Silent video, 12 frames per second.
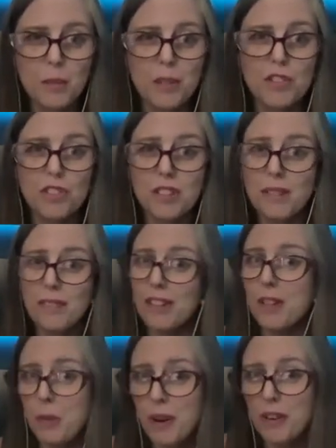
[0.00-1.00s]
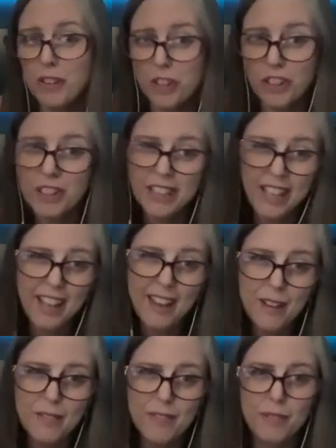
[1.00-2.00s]
which it very well could
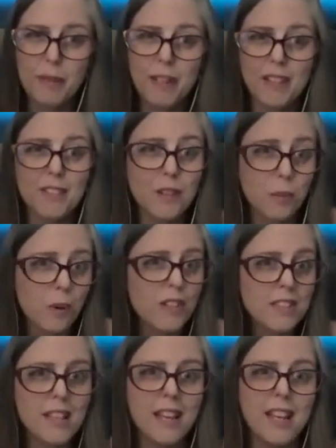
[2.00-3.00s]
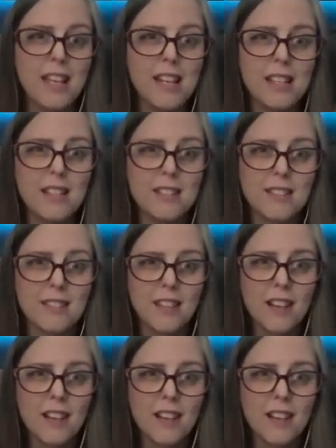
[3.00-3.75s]
have because it was the 80s.